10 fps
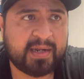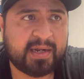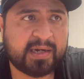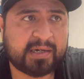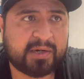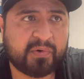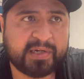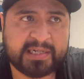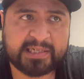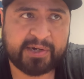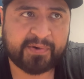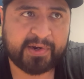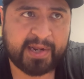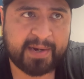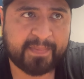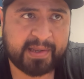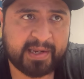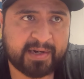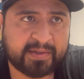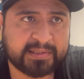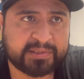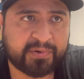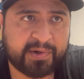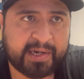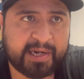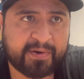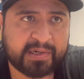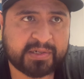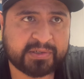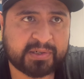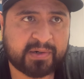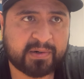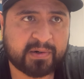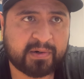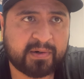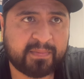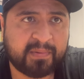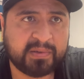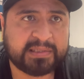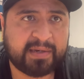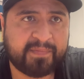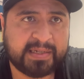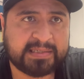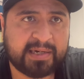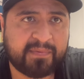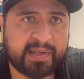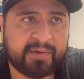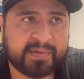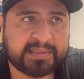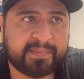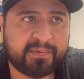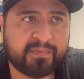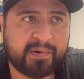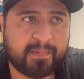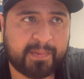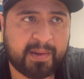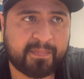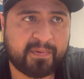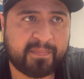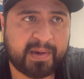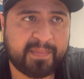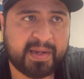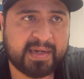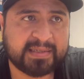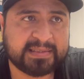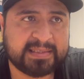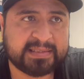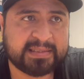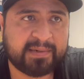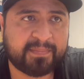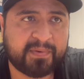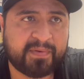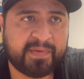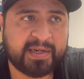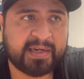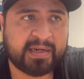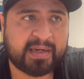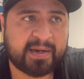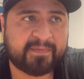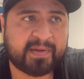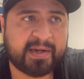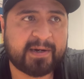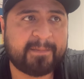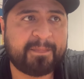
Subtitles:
or deteriorate by the end of the story. Characters are most convincing when they resemble real people by being consistent, motivated, and lifelike.